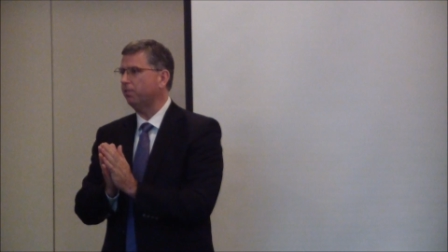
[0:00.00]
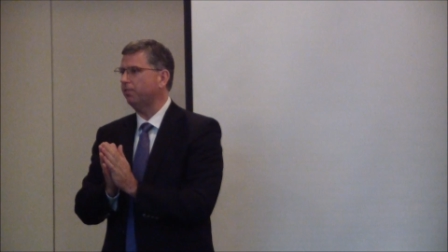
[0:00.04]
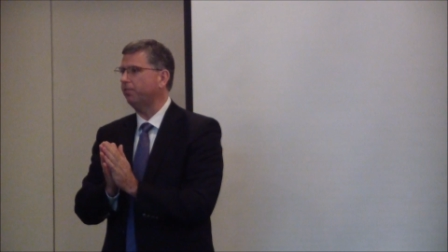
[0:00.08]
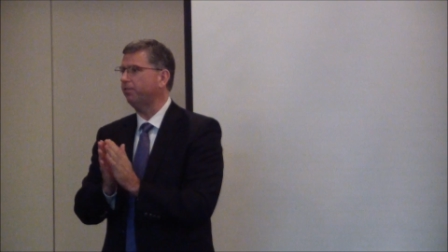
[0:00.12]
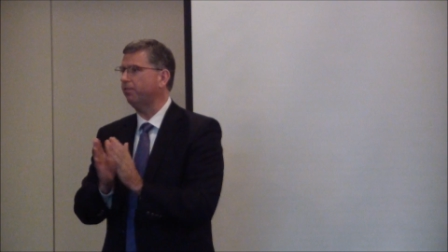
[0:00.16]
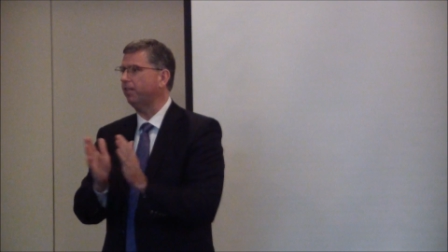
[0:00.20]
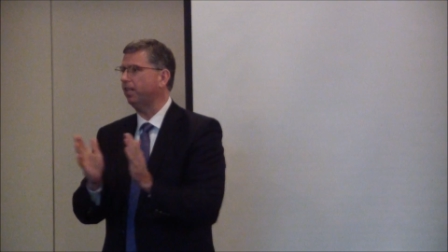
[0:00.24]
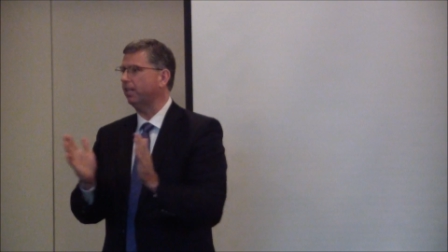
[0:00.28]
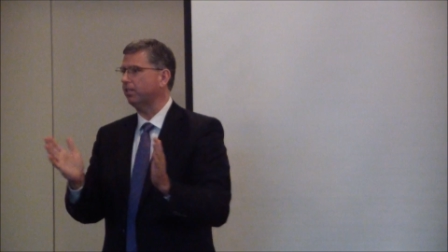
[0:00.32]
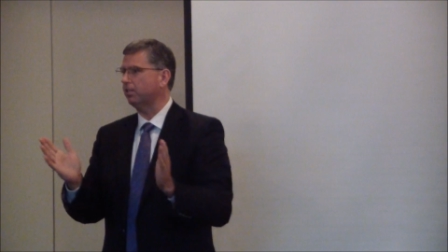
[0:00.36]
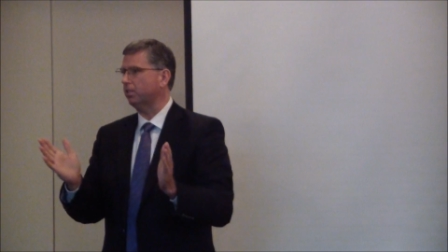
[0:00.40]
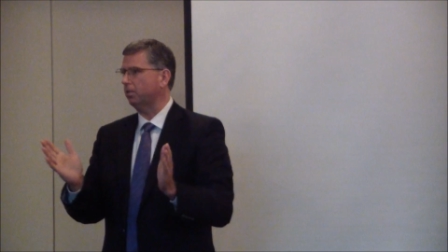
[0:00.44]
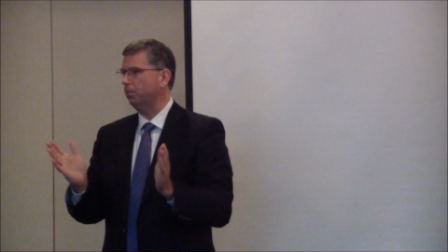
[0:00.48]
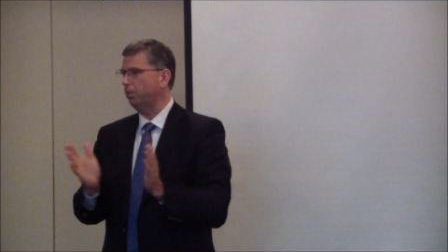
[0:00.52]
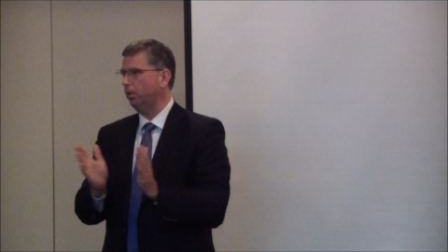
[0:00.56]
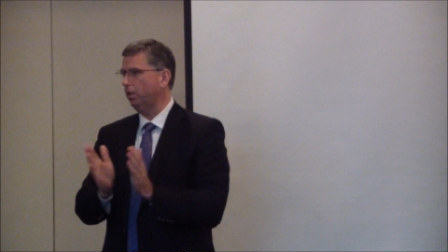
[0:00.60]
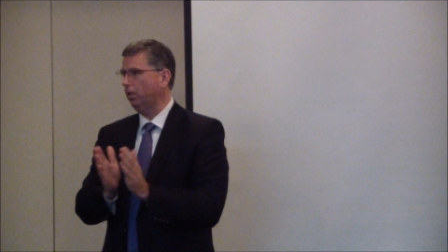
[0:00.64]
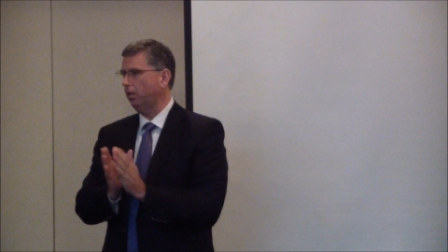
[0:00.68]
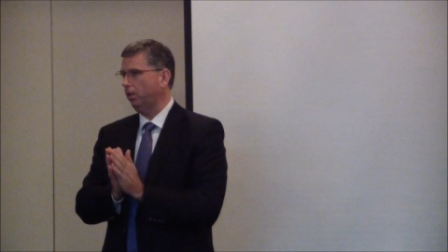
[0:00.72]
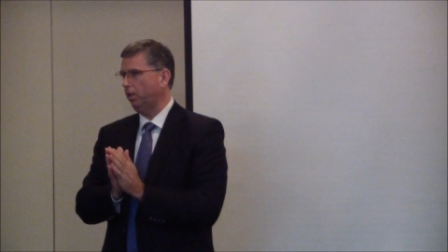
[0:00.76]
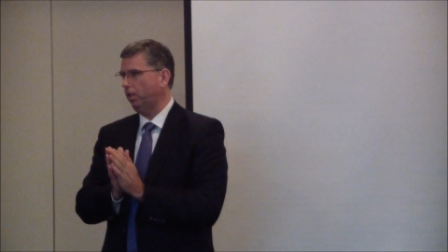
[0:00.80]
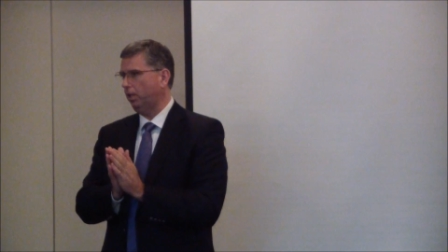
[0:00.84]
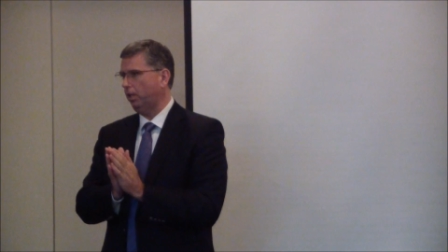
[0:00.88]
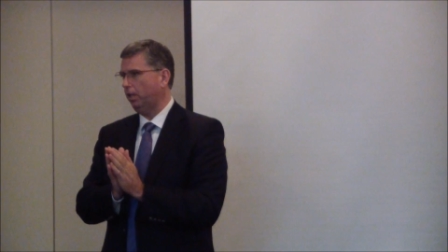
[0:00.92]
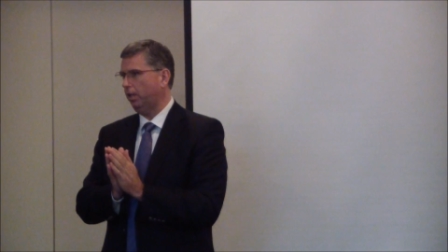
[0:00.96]
some
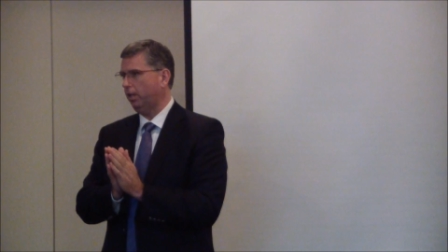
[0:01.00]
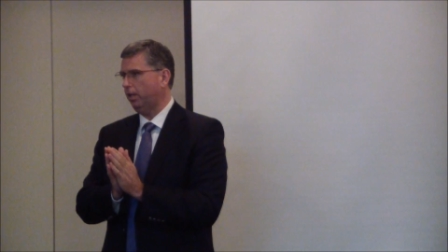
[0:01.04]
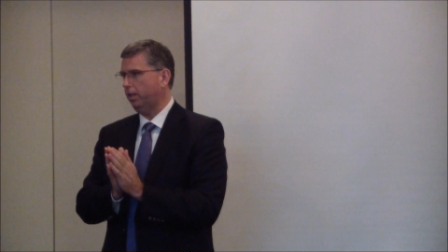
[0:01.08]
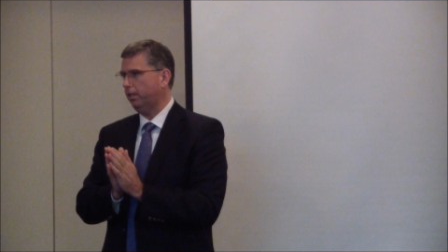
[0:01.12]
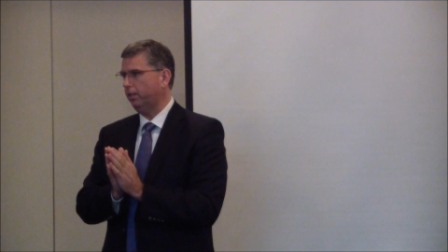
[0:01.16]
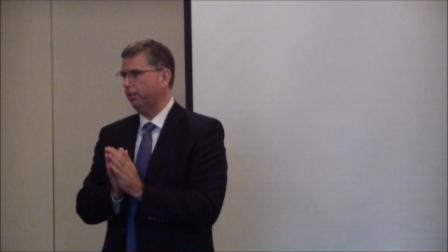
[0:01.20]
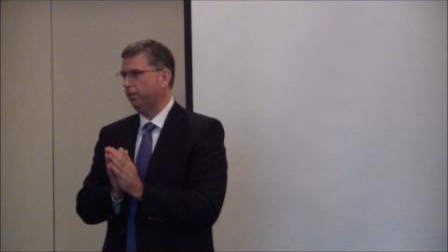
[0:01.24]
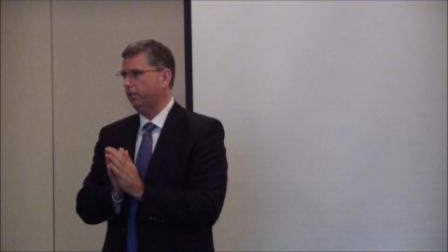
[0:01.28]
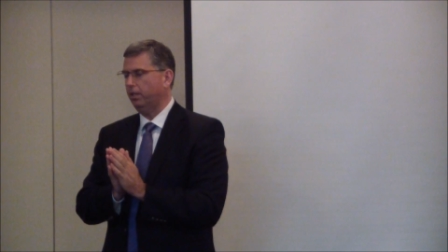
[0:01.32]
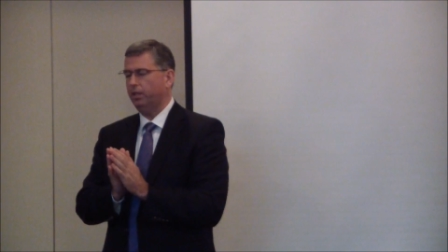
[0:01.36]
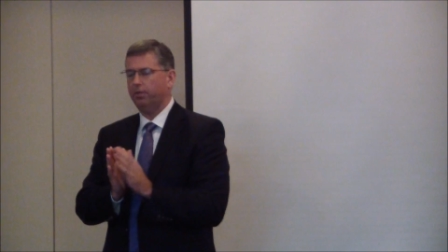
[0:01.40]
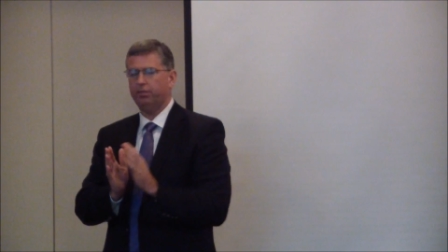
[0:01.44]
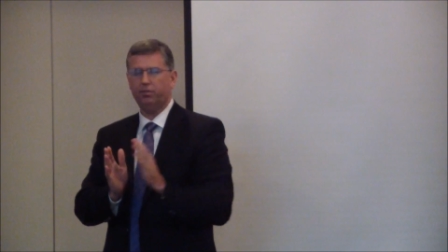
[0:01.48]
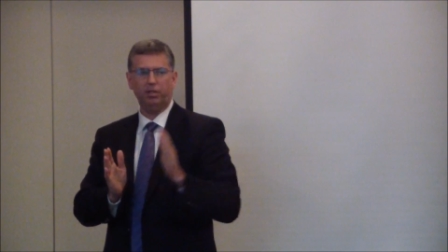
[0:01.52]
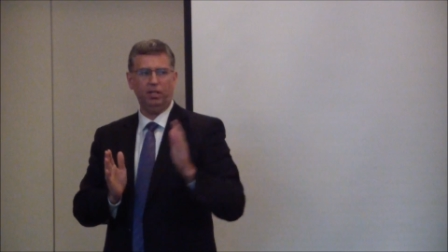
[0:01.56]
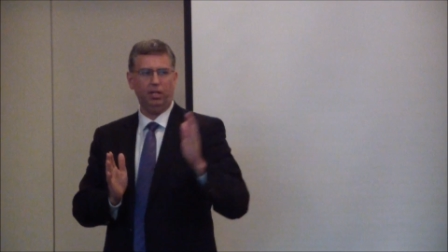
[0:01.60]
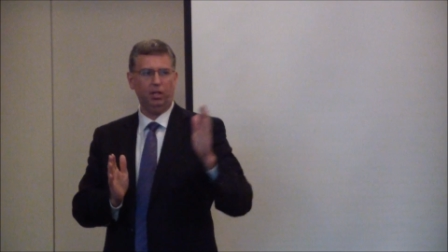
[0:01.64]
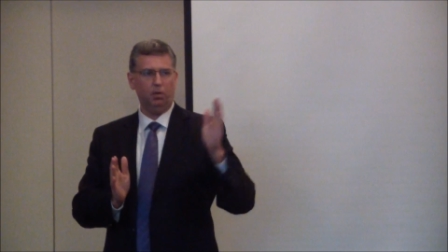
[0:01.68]
flexibility there. It's